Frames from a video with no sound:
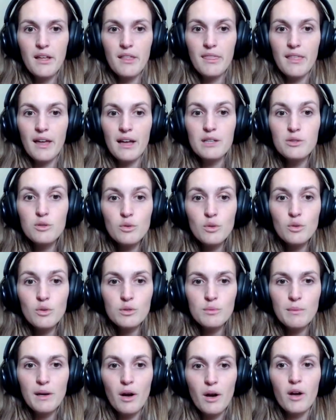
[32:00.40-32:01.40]
That's who
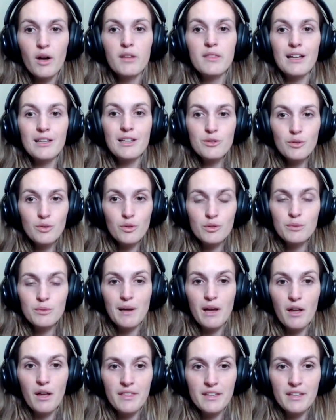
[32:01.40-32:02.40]
knows my heart. That's who knows
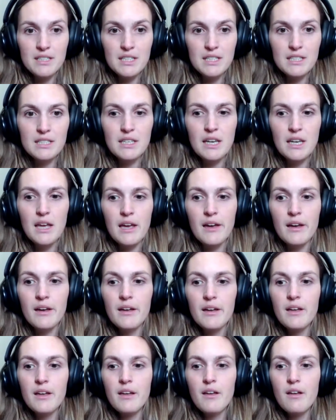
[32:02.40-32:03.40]
my authenticity.
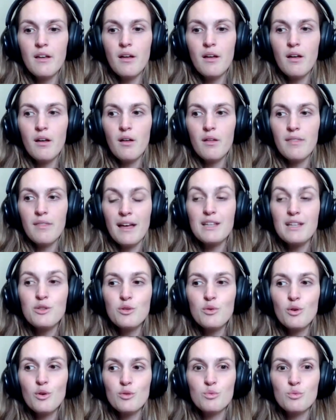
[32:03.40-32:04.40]
That's who
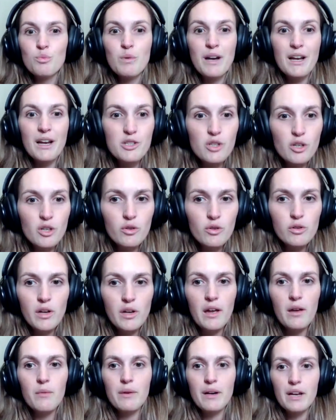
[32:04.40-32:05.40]
knows what I should
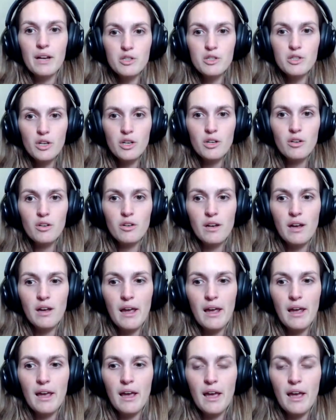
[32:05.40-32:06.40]
create, what I shouldn't
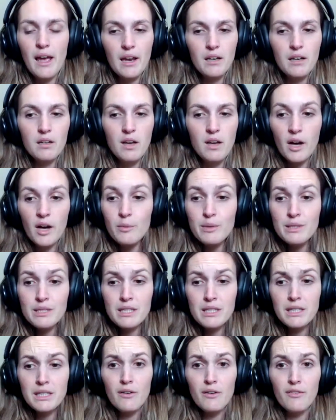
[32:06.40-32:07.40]
create. And God was
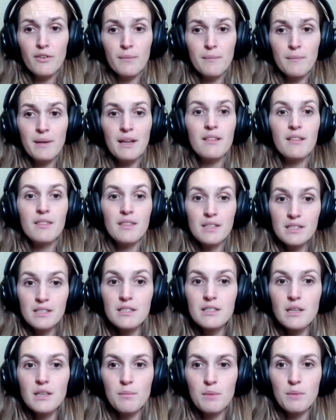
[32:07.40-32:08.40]
clear for me, this
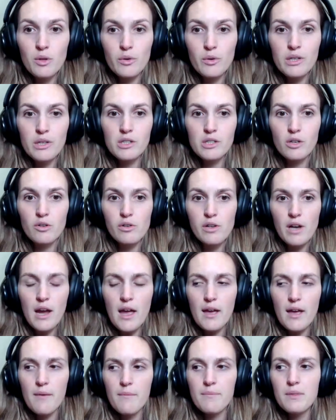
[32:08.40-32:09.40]
is something you need to
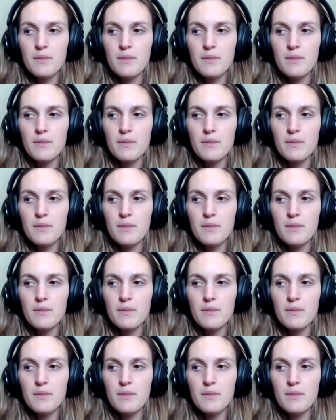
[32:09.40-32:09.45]
create.